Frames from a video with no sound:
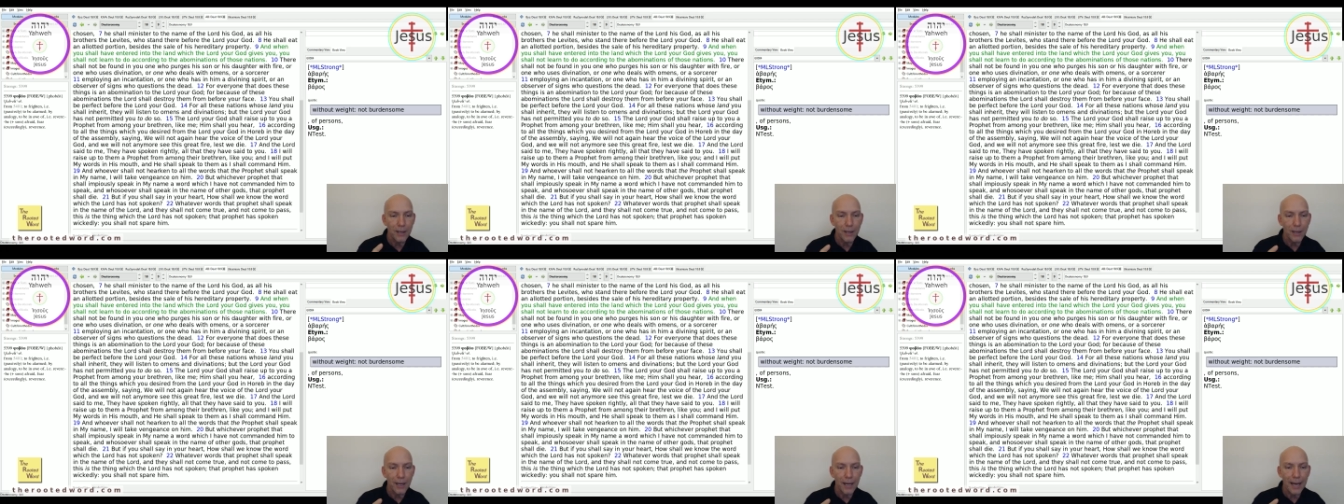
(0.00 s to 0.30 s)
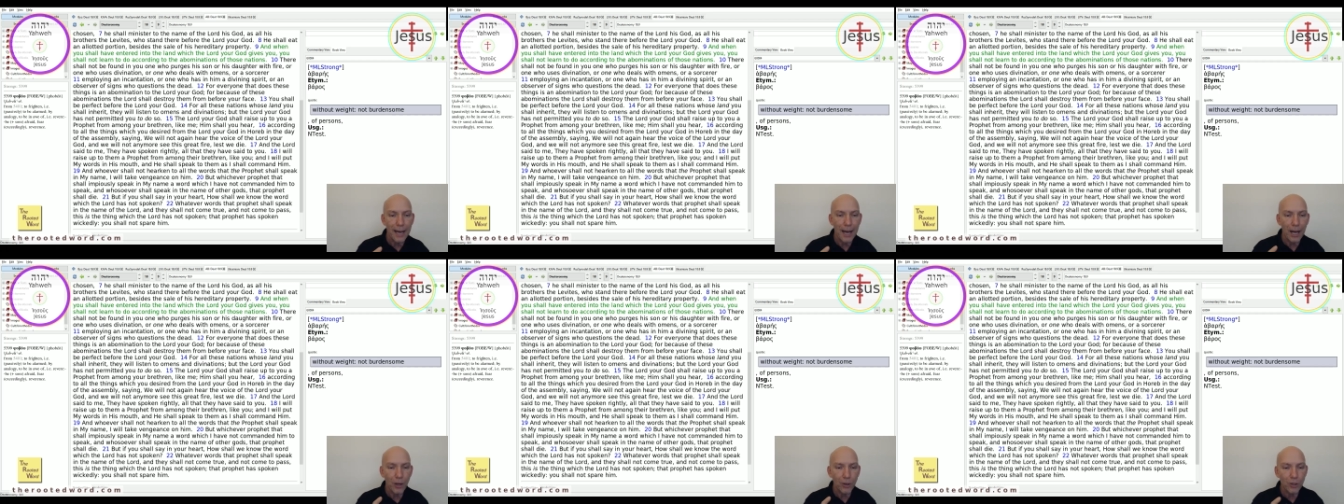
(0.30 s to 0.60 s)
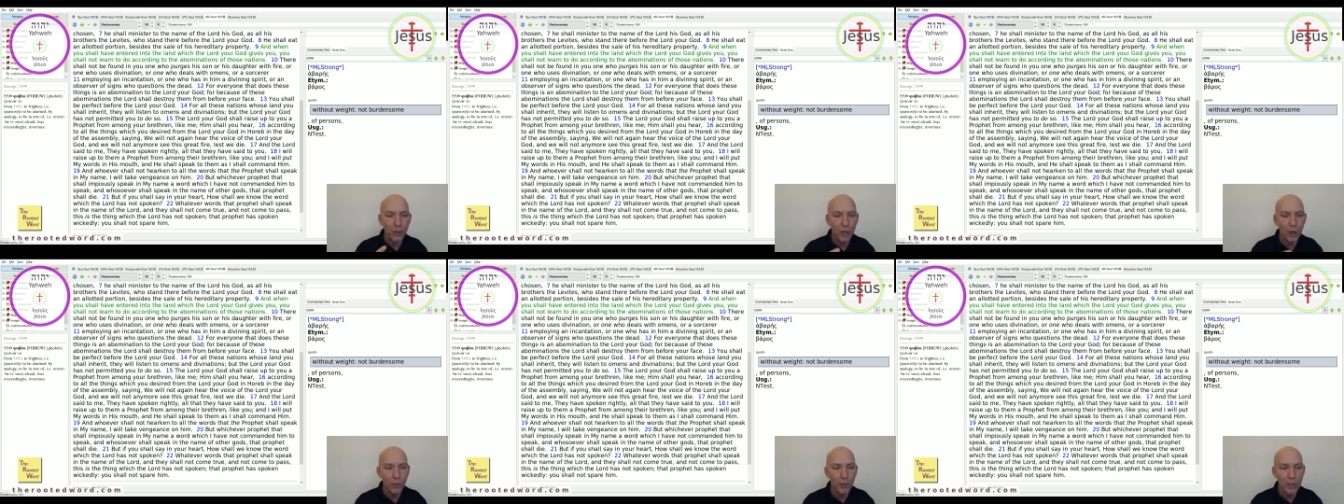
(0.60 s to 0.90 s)
how
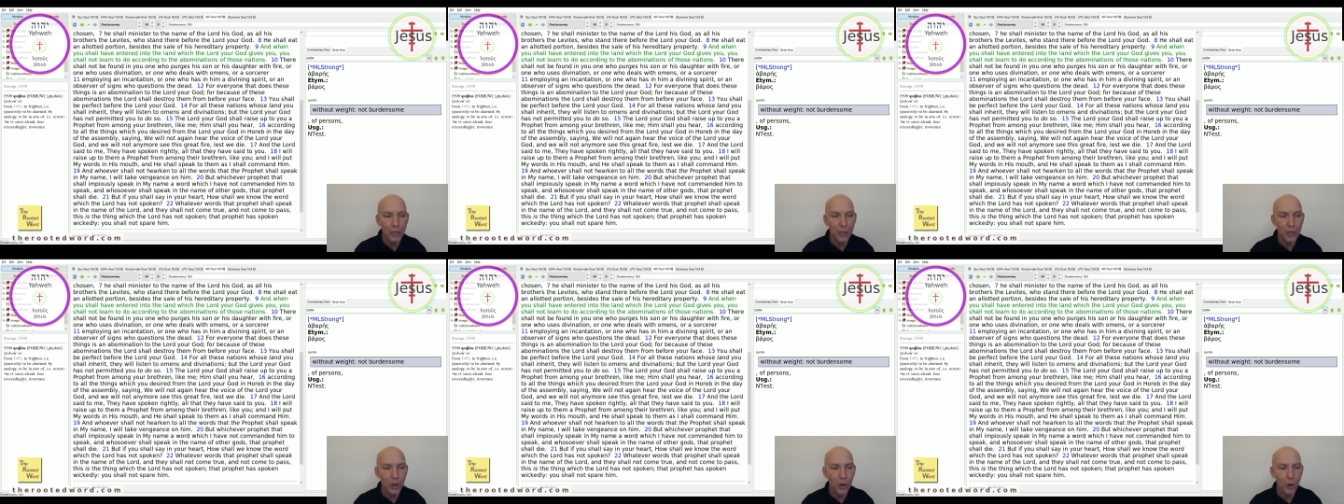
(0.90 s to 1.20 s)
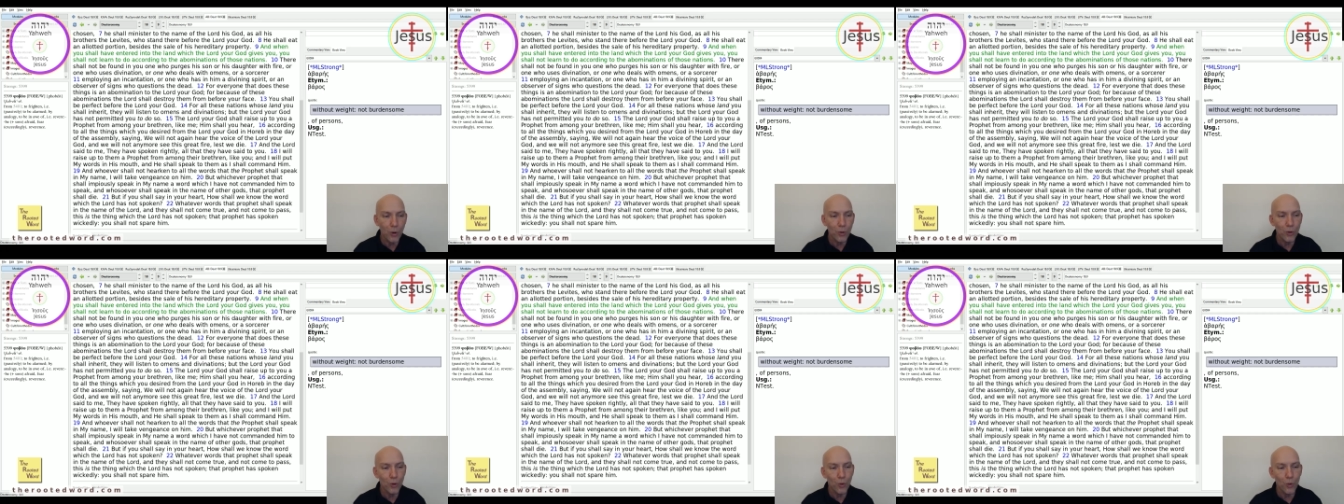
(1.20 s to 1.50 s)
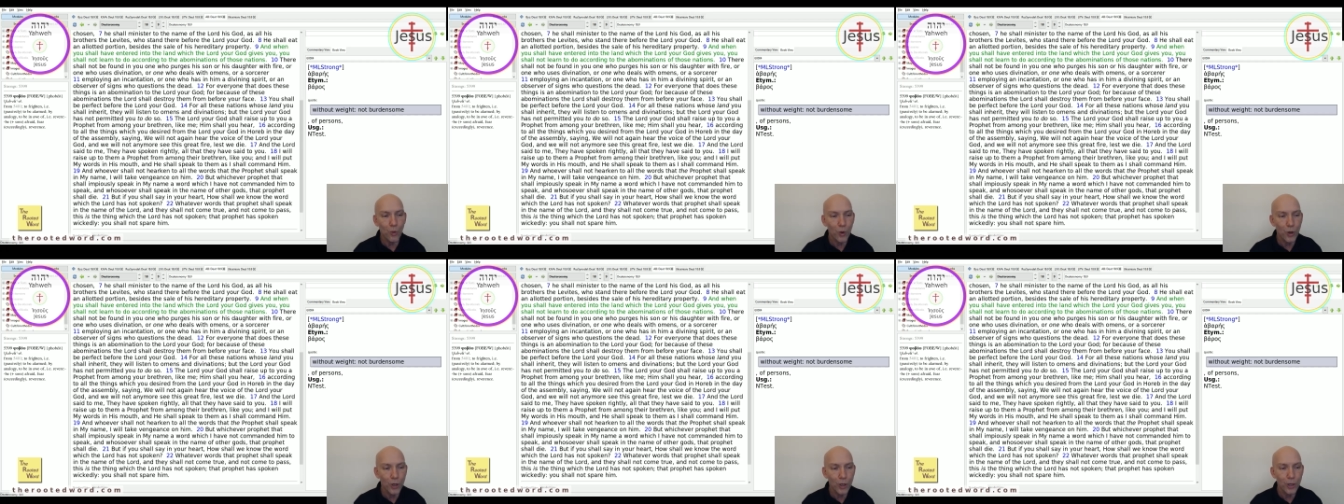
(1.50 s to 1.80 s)
shall we know the
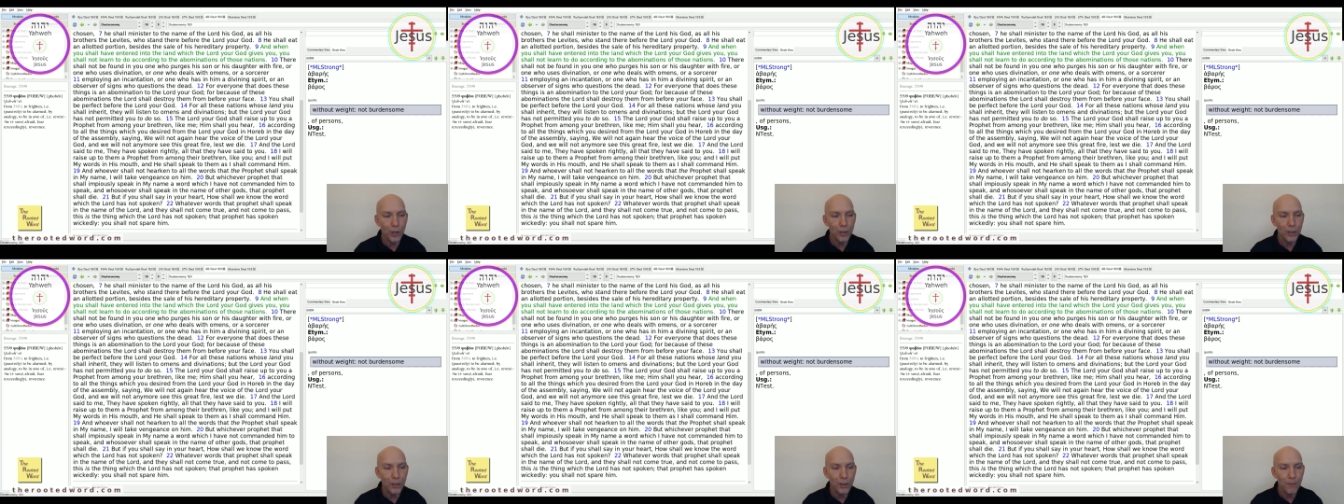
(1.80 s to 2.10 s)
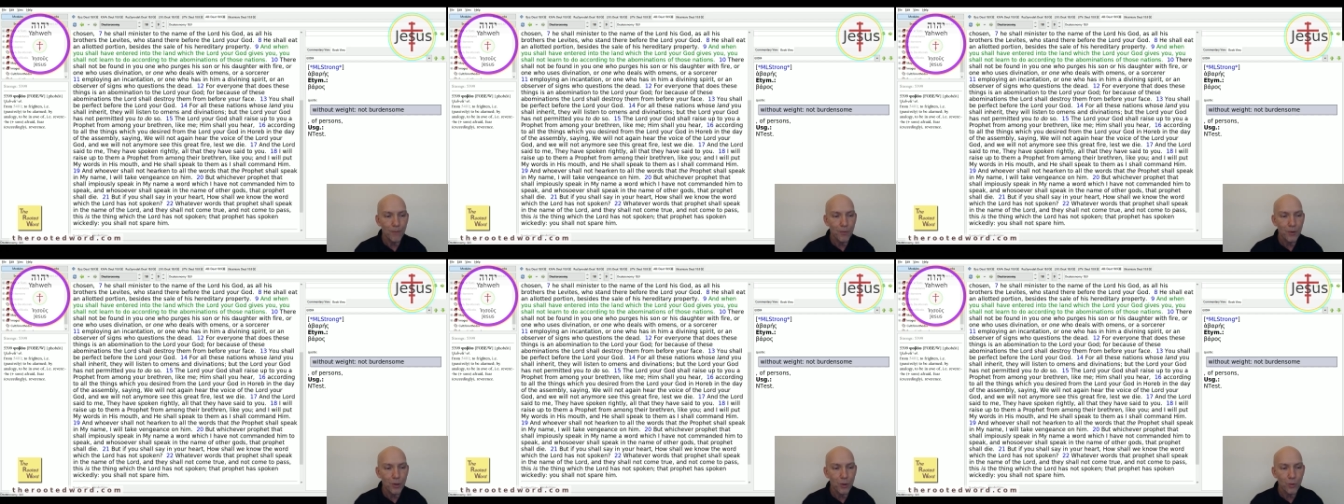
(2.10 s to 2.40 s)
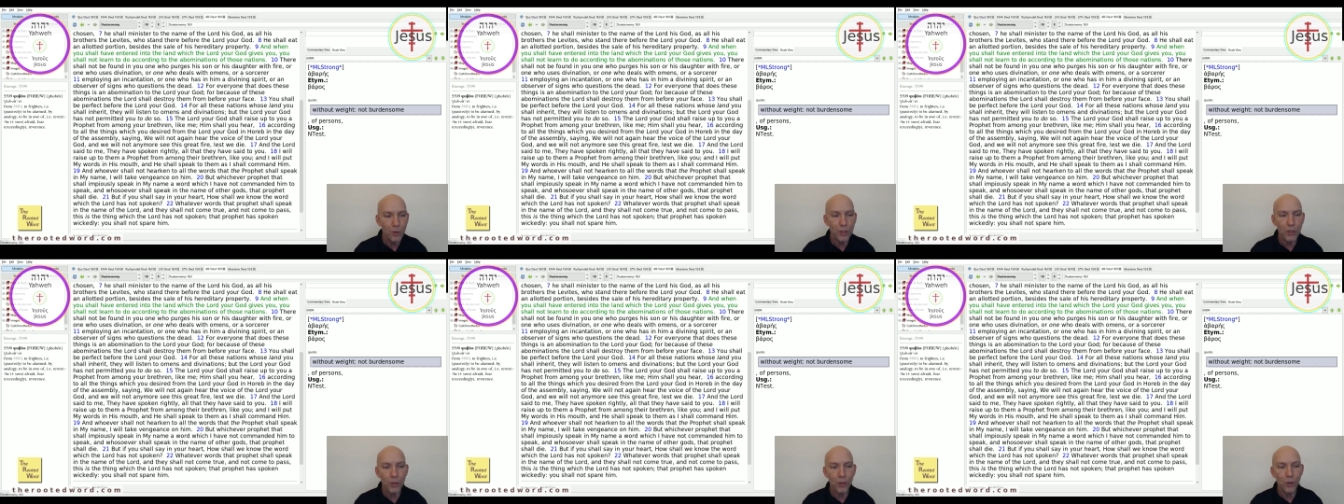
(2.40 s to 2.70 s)
word
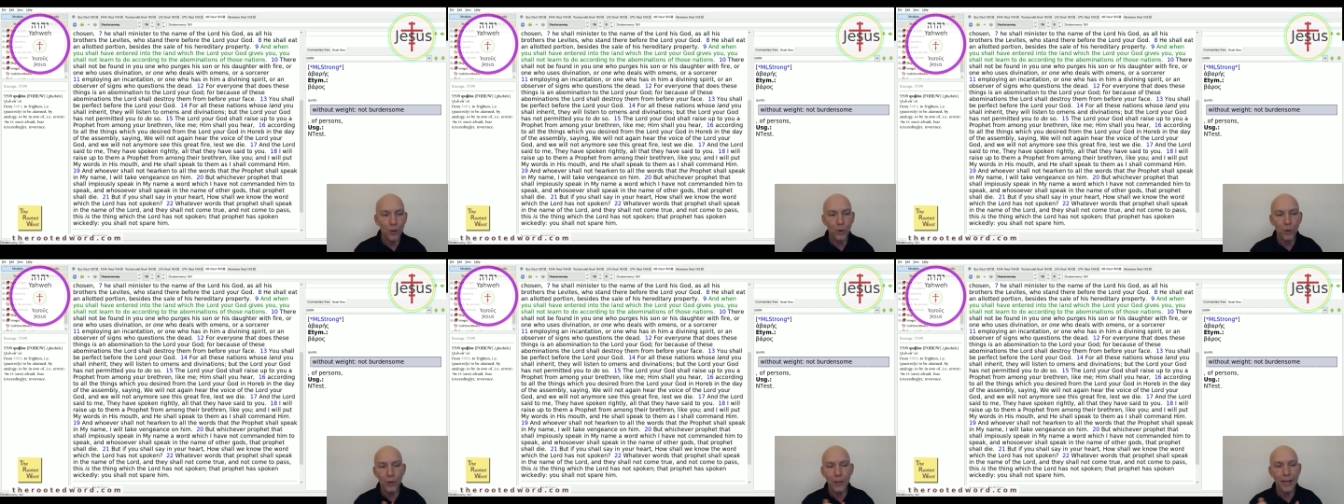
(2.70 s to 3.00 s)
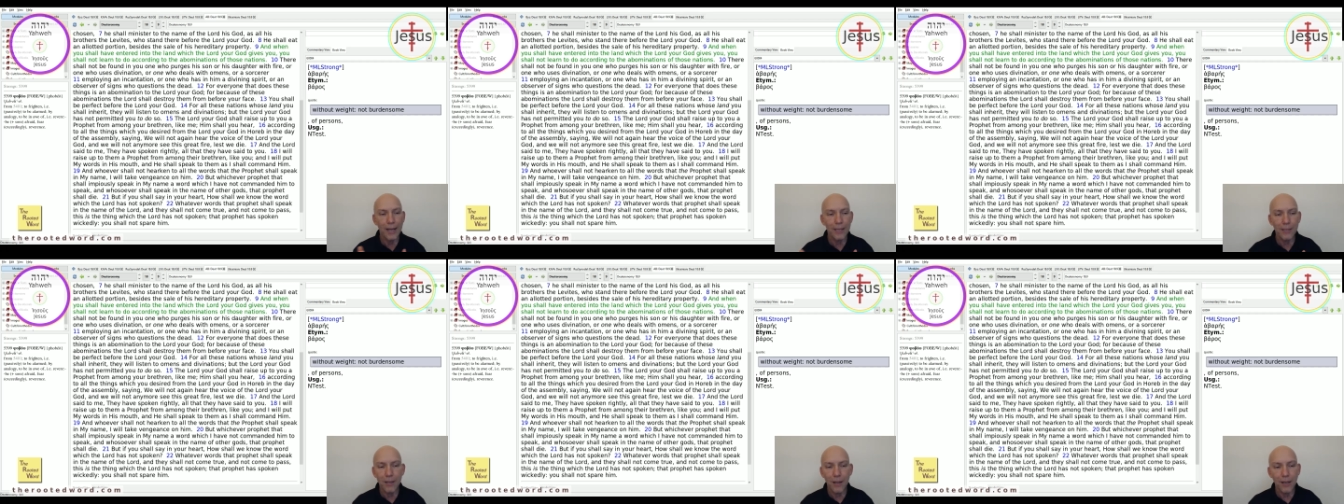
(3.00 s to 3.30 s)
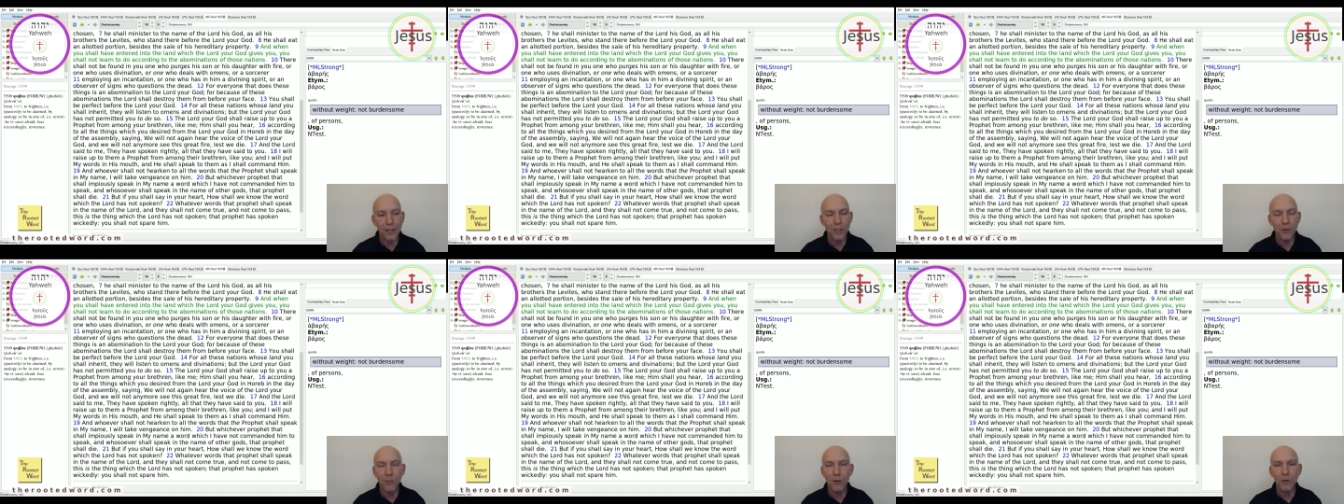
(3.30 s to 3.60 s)
which the Lord has
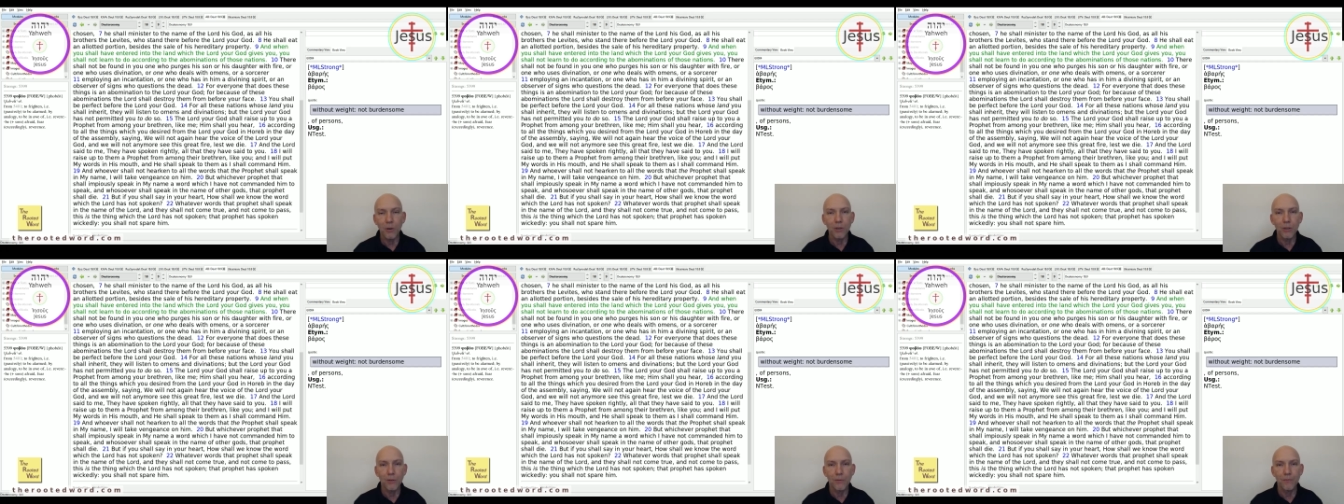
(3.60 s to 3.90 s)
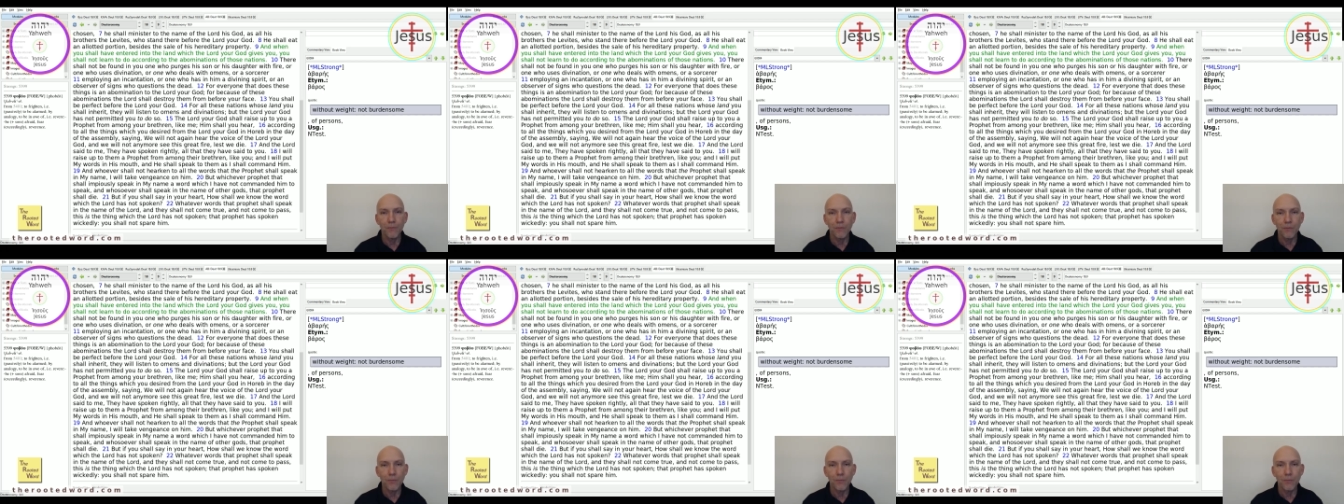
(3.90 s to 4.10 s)
not spoken?